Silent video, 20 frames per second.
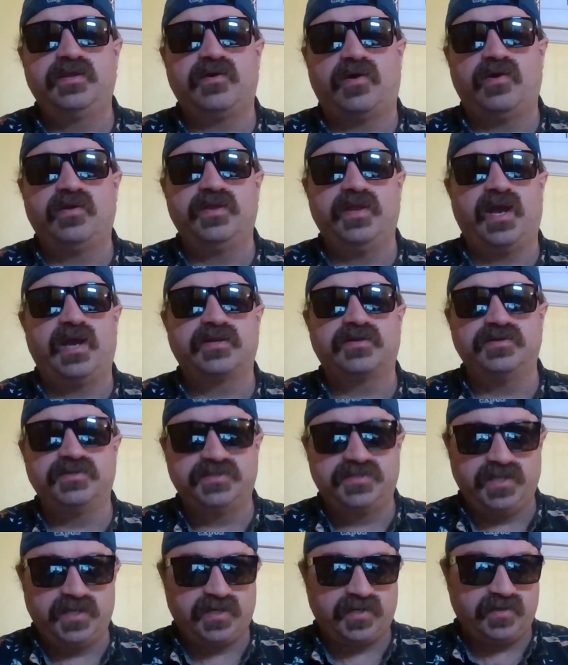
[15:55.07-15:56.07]
all the
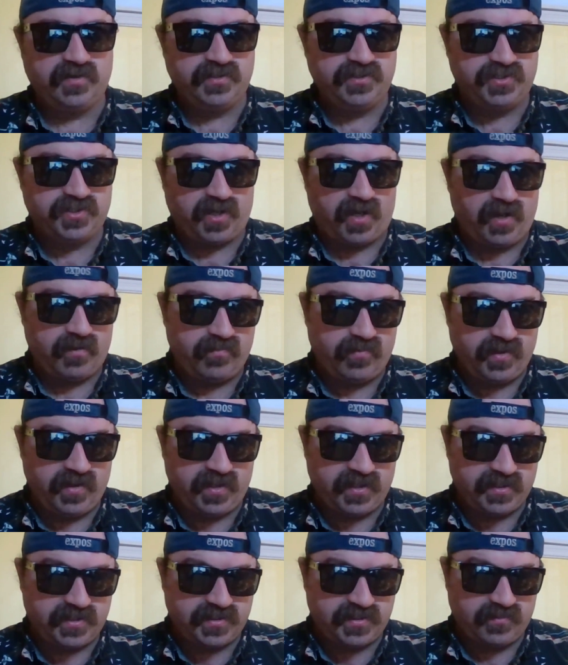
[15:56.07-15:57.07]
actors did a good job
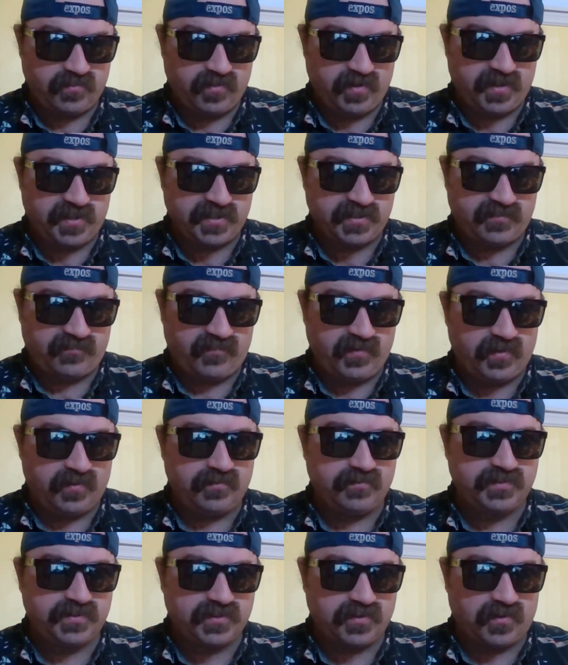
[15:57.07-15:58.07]
with this
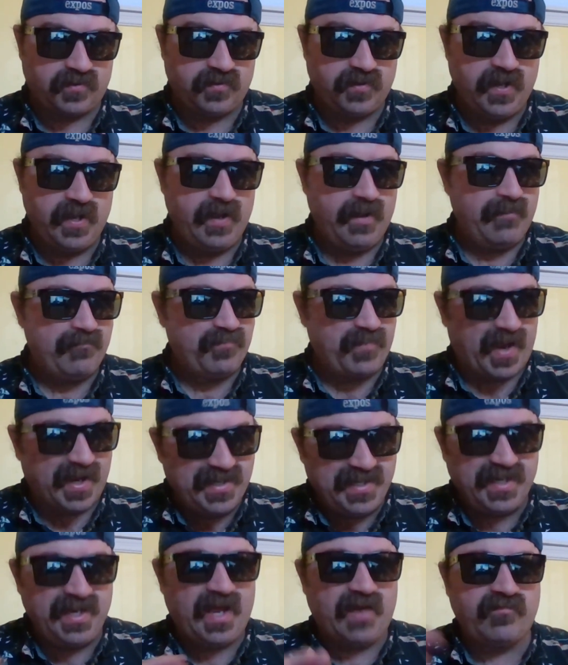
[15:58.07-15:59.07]
film, so I
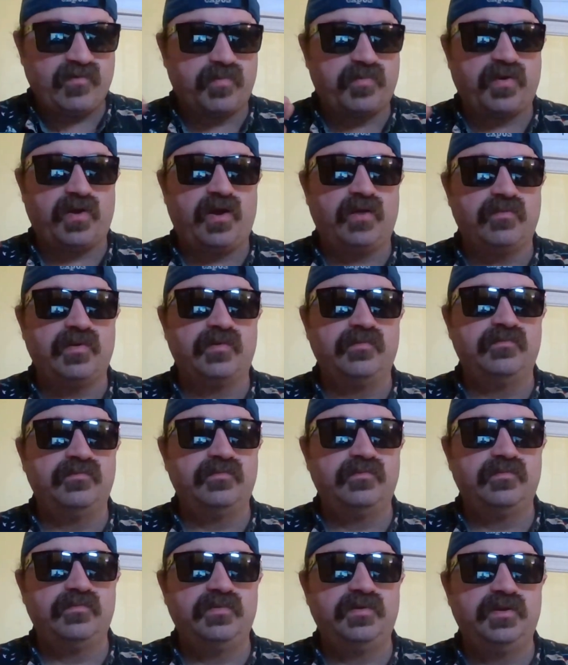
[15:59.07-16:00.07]
didn't have a problem